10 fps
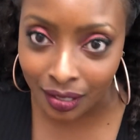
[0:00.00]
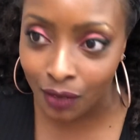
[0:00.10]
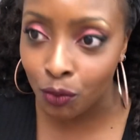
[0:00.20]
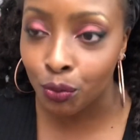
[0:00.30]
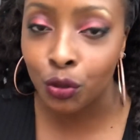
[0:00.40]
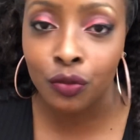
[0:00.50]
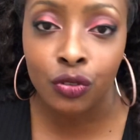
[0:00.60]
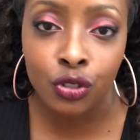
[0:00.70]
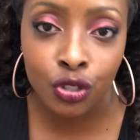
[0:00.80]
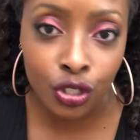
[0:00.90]
giving
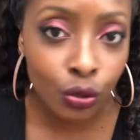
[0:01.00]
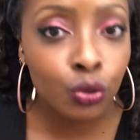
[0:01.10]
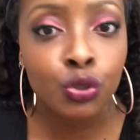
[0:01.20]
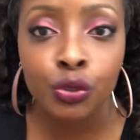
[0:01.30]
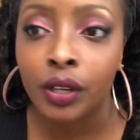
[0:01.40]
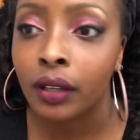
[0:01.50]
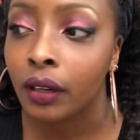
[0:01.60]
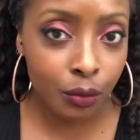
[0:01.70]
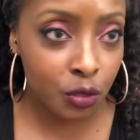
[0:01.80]
birth to children,